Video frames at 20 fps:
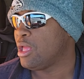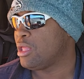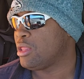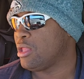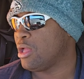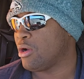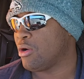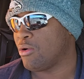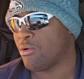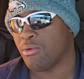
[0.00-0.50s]

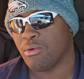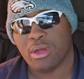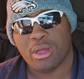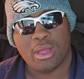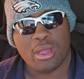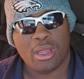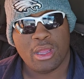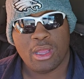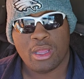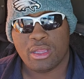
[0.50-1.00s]
No,
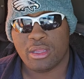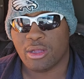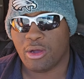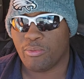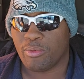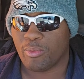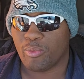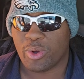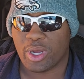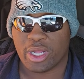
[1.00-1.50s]
we're
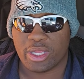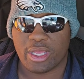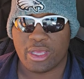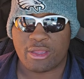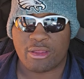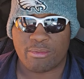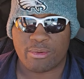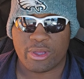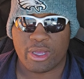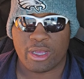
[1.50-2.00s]
going to need
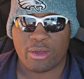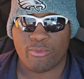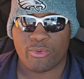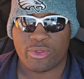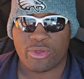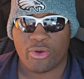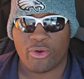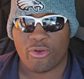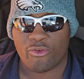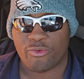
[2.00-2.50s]
some good
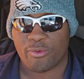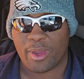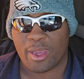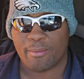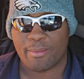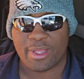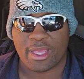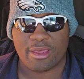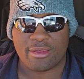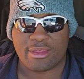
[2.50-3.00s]
returns for
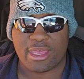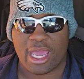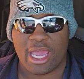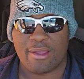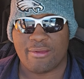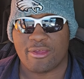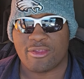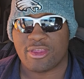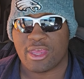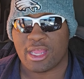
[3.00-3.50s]
him in this
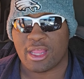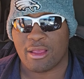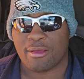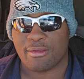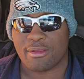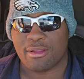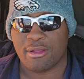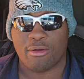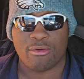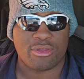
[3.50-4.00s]
game to set
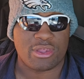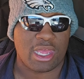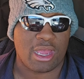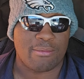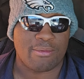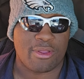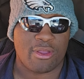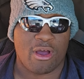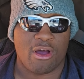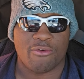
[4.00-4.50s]
up
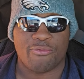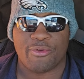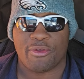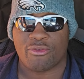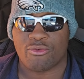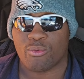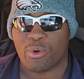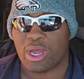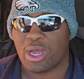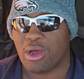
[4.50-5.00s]
the
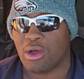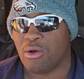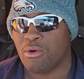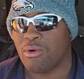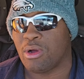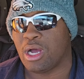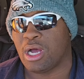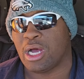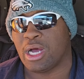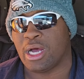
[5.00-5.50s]
offense well.